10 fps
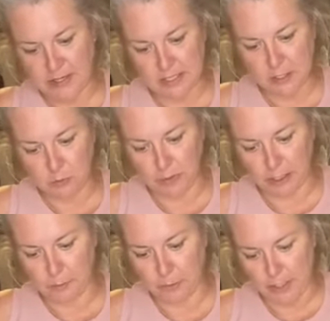Okay, this is
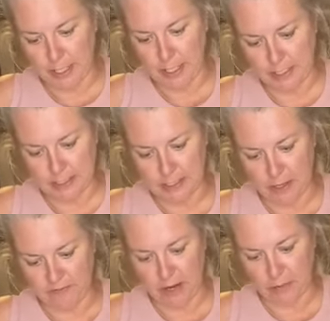really pretty. It's
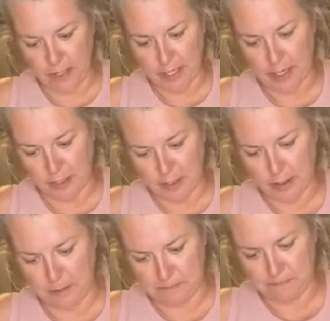very,
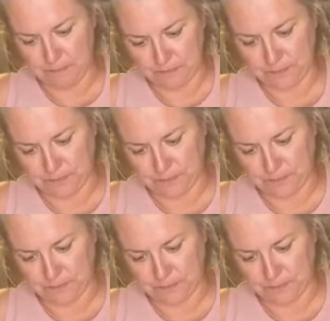um,